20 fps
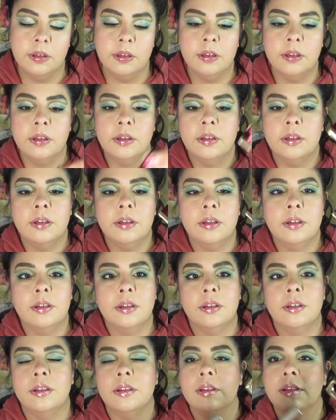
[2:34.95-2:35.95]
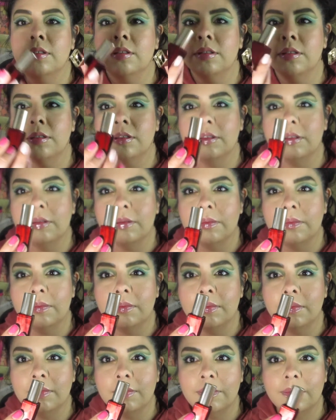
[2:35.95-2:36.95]

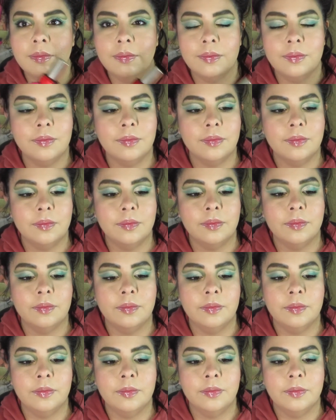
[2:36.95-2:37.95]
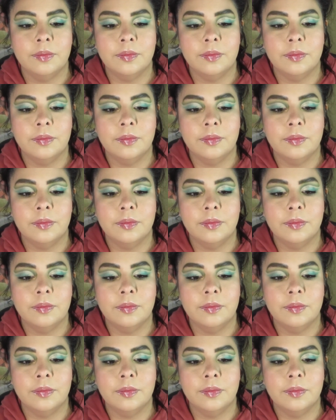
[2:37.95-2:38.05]
[no speech]